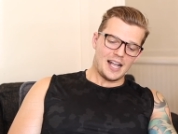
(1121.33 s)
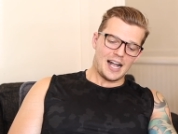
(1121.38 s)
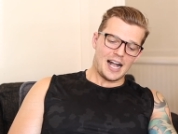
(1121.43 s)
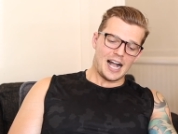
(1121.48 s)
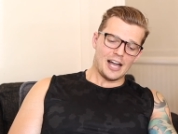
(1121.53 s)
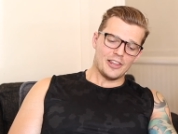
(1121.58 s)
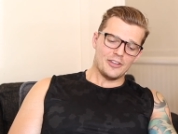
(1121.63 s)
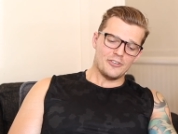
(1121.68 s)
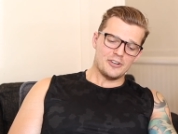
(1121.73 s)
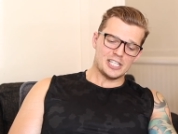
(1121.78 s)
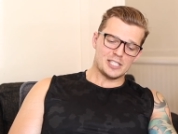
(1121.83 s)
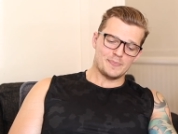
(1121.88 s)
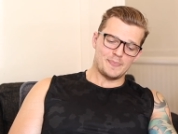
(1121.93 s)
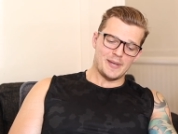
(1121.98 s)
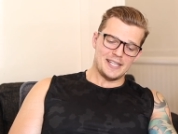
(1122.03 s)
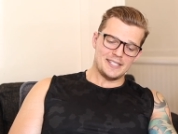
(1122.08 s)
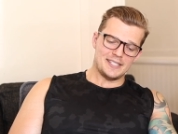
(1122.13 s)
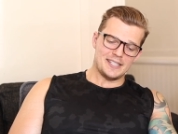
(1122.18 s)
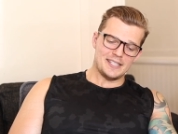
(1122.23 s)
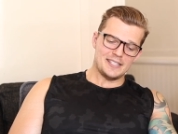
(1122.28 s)
other
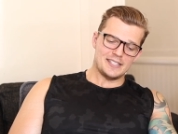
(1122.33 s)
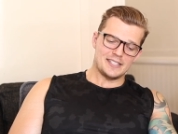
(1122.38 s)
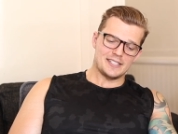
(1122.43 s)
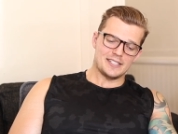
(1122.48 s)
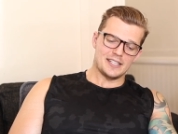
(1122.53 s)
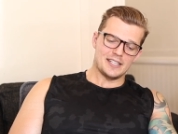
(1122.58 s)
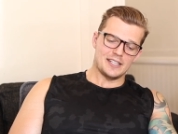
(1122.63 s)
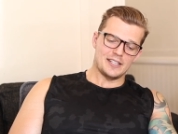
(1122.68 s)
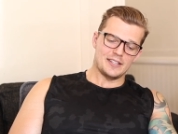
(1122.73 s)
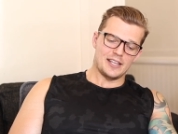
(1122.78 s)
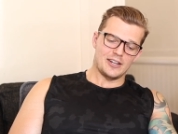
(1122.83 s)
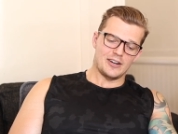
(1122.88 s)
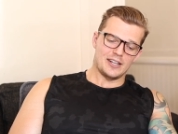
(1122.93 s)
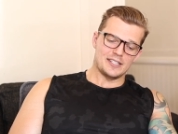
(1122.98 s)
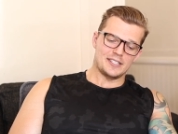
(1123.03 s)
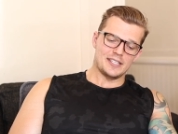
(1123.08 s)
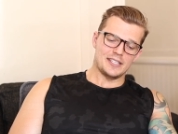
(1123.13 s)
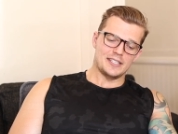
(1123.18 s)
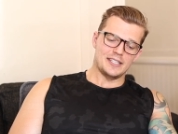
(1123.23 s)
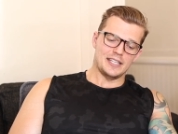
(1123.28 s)
expenses that
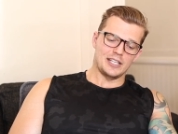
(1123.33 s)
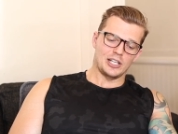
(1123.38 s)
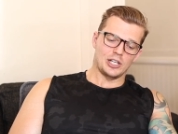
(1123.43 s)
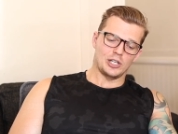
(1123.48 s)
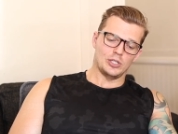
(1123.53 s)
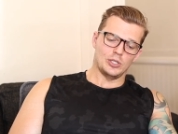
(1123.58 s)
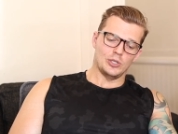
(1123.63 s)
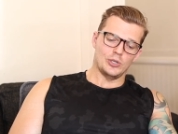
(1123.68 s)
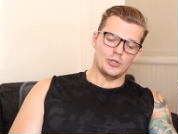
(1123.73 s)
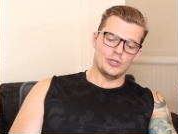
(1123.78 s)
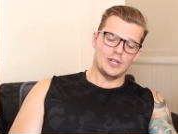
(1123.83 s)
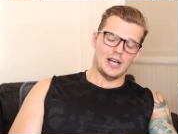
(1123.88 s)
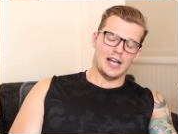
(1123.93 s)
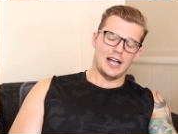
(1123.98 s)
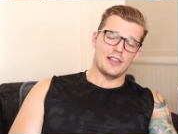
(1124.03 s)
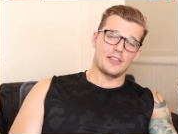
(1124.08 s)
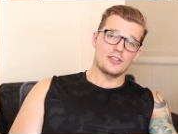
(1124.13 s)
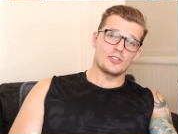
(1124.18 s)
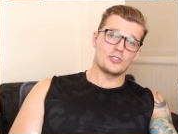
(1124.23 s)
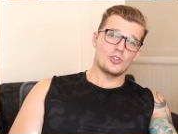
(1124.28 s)
I didn't include
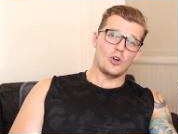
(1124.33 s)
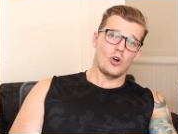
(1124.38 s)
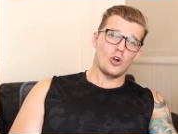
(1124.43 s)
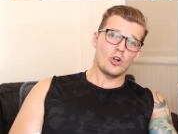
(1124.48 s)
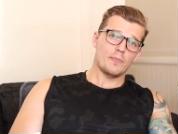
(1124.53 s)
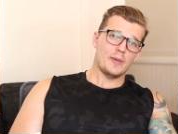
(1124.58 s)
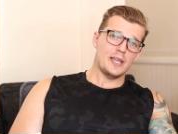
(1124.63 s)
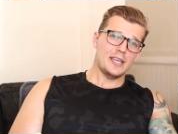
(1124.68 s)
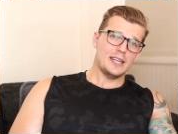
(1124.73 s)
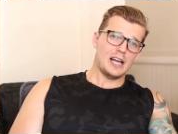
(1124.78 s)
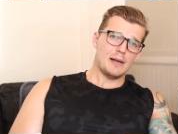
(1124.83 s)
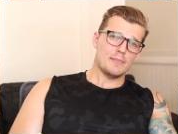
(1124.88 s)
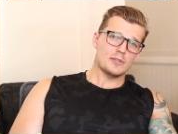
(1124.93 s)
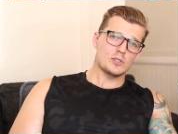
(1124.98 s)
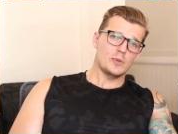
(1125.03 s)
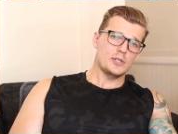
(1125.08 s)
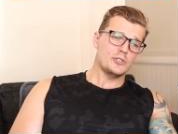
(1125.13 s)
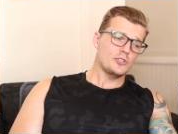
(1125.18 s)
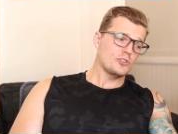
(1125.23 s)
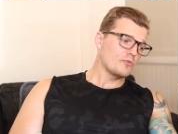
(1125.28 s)
are the dog
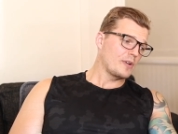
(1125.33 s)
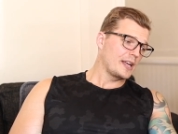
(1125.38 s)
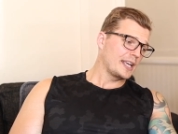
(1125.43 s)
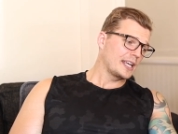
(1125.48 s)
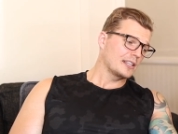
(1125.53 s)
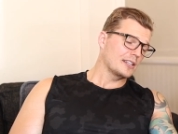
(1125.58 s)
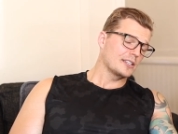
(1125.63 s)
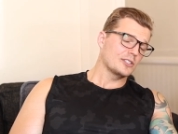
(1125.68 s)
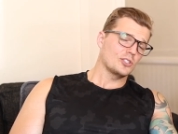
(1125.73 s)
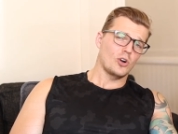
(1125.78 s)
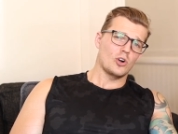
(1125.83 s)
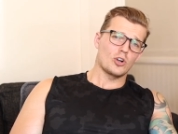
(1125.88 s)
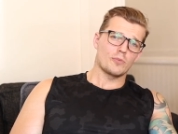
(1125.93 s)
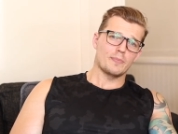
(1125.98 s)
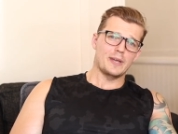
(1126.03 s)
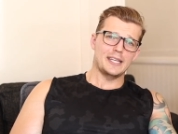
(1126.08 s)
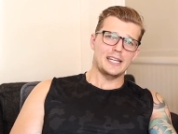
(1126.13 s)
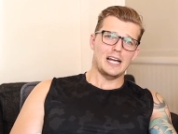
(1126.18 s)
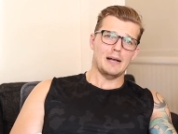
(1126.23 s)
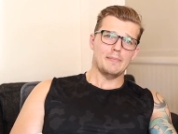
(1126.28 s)
meetups. We do regular dog
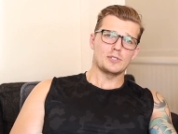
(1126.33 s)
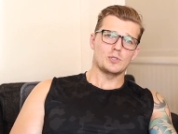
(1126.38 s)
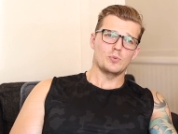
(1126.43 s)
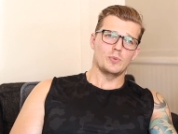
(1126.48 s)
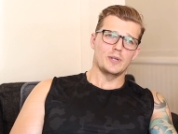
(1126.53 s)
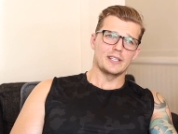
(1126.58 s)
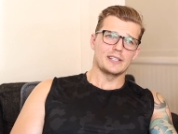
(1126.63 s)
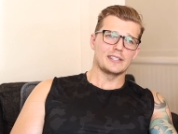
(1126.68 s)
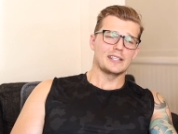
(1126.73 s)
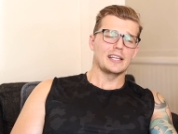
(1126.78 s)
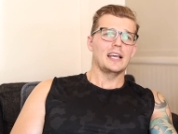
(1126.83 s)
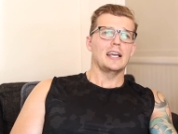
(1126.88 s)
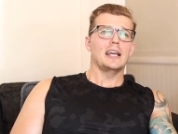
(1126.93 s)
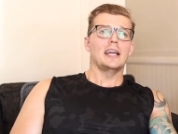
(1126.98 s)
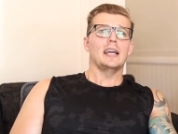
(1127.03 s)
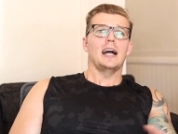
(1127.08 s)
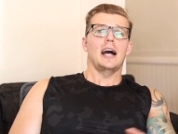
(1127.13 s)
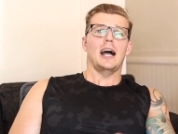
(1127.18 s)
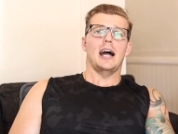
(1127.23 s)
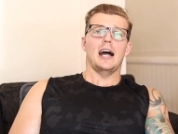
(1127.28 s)
meetups with
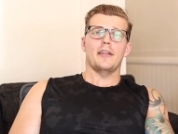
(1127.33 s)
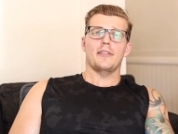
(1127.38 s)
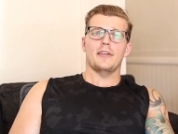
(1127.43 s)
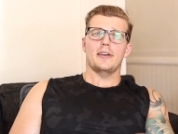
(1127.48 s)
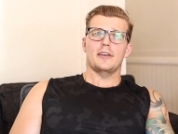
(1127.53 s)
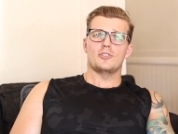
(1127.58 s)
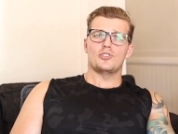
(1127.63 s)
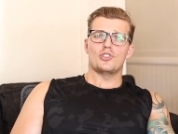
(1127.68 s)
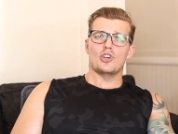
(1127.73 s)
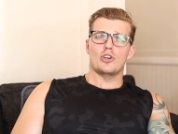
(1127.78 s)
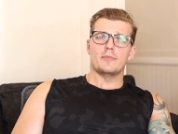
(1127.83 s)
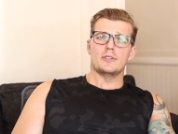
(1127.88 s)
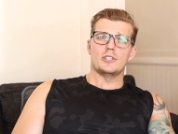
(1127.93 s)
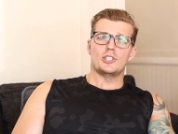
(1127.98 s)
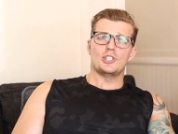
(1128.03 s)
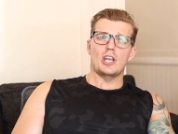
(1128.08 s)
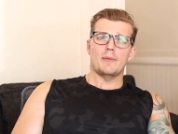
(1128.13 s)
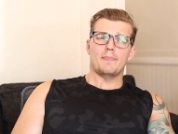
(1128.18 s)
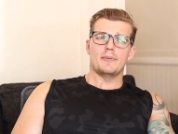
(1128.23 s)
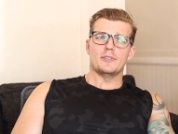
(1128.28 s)
other German
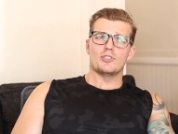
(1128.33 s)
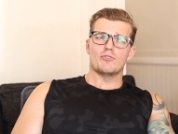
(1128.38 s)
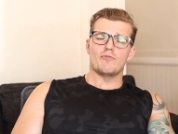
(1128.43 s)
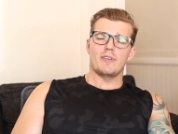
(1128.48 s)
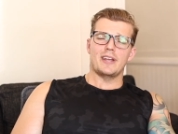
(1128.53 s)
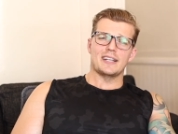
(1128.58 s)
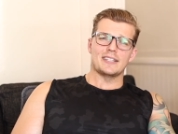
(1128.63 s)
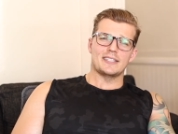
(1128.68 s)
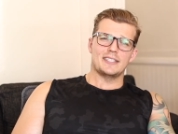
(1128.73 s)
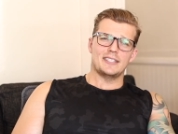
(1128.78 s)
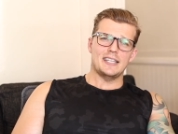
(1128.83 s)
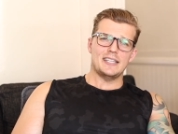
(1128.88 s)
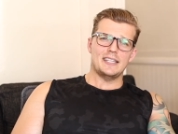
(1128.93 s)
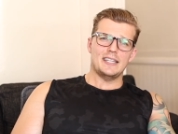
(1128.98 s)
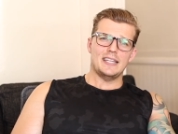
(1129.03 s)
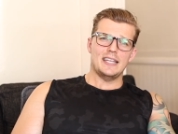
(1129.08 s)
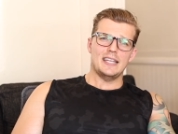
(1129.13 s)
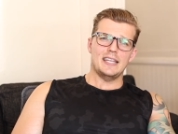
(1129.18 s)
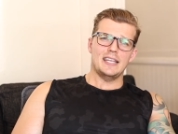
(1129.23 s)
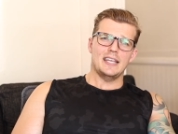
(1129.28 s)
Shepherds around
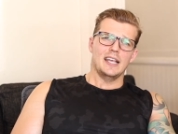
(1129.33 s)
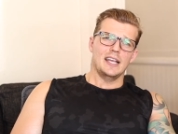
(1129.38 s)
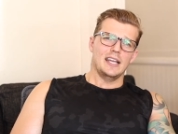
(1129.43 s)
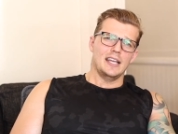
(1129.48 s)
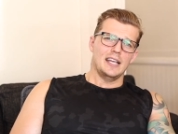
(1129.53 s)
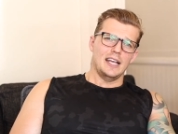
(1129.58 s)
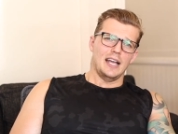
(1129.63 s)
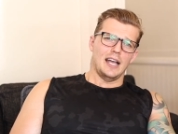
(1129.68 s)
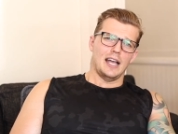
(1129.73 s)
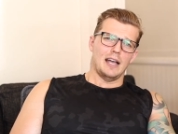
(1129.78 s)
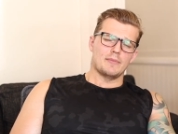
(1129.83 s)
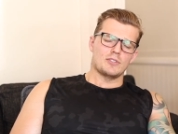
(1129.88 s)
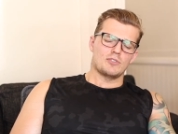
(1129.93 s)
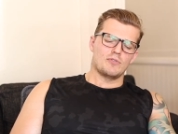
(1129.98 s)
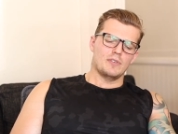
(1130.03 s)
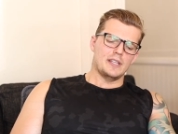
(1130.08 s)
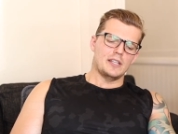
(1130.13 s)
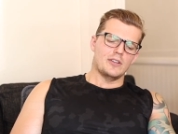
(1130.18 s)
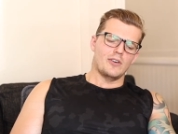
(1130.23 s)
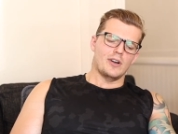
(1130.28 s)
Sydney. It's
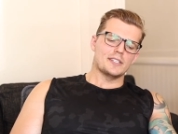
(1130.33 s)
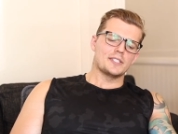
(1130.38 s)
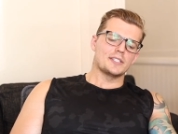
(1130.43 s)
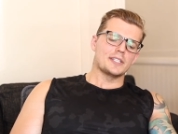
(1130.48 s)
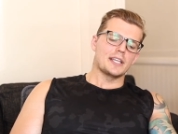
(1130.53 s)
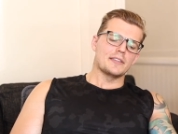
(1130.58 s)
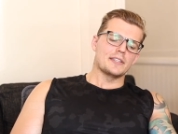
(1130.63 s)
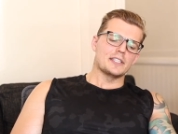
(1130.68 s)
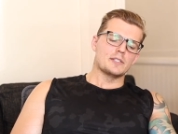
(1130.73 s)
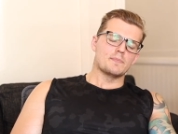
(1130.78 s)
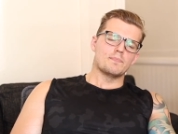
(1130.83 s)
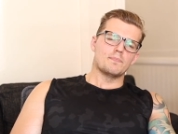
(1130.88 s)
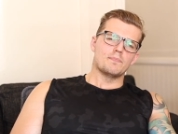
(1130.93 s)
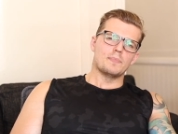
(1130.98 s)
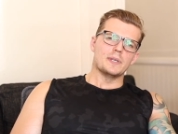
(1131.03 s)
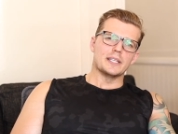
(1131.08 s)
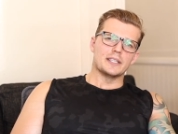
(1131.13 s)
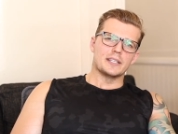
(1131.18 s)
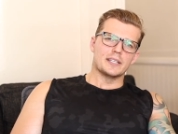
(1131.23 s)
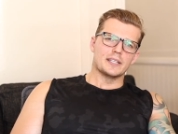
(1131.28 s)
really nice to get these
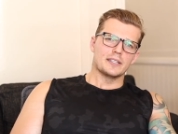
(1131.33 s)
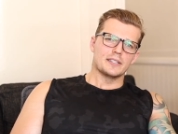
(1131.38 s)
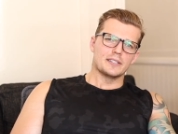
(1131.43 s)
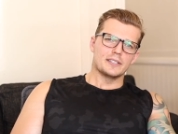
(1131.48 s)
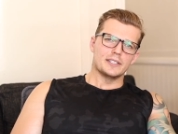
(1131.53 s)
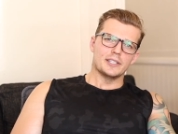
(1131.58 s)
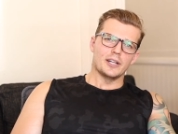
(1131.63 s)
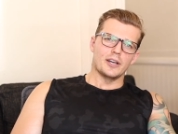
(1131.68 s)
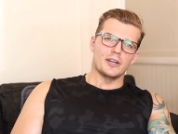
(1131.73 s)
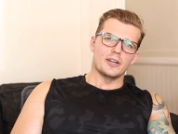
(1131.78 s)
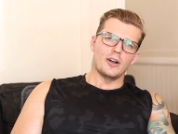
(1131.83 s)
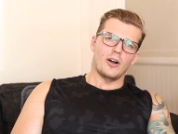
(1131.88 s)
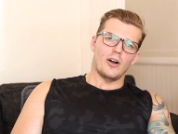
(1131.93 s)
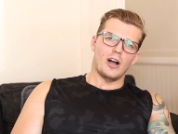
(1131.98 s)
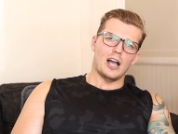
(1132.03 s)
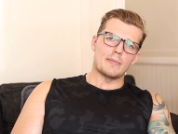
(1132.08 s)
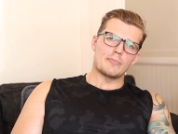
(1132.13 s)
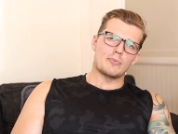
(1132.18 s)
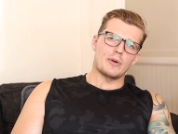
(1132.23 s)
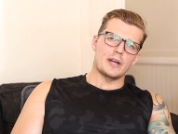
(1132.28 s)
big, you know,
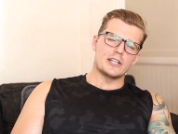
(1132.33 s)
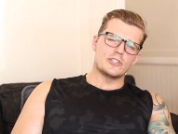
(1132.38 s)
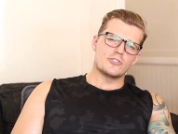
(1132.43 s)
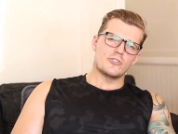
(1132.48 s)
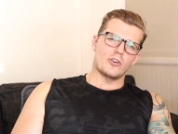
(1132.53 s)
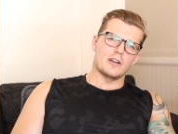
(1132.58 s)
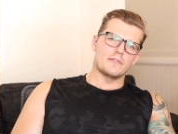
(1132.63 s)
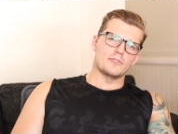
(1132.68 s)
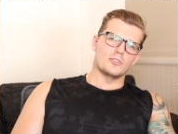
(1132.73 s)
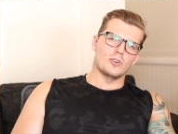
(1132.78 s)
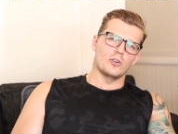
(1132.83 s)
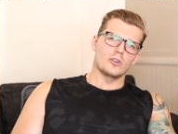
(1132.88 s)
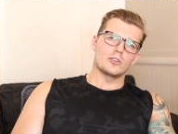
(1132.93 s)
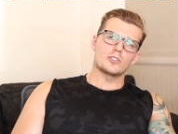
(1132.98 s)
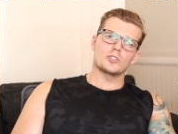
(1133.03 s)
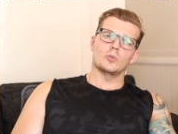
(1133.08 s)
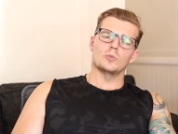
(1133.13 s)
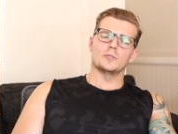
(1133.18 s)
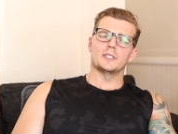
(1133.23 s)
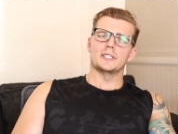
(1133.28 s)
higher prey drive
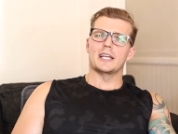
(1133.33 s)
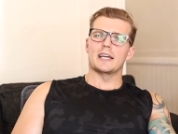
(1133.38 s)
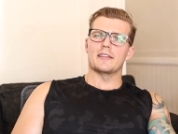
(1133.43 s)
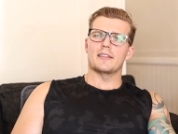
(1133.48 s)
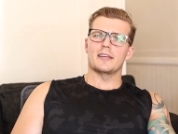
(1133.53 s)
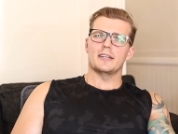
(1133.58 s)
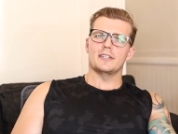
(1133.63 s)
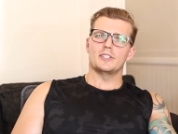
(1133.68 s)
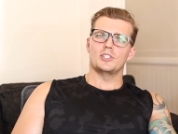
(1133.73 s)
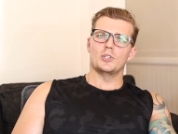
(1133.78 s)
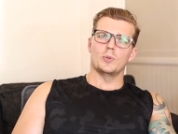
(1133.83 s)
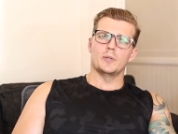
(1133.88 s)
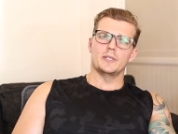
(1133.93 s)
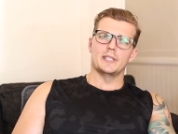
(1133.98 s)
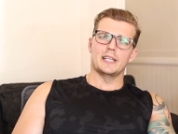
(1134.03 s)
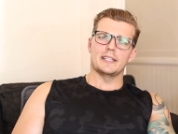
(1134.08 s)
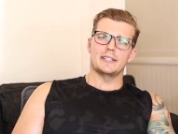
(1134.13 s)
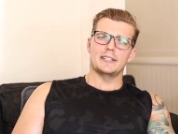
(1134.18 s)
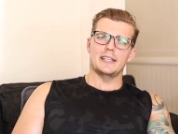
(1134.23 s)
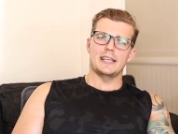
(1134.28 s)
dogs all together doing
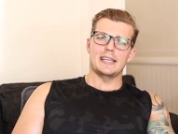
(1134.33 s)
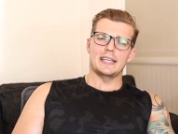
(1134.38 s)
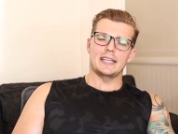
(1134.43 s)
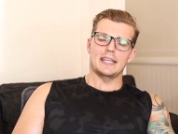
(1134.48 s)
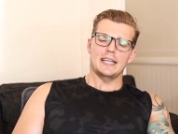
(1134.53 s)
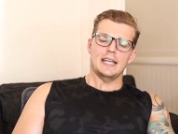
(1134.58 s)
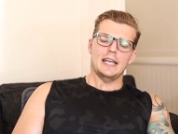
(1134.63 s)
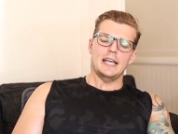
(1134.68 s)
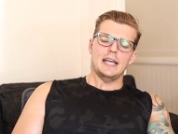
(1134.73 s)
their thing.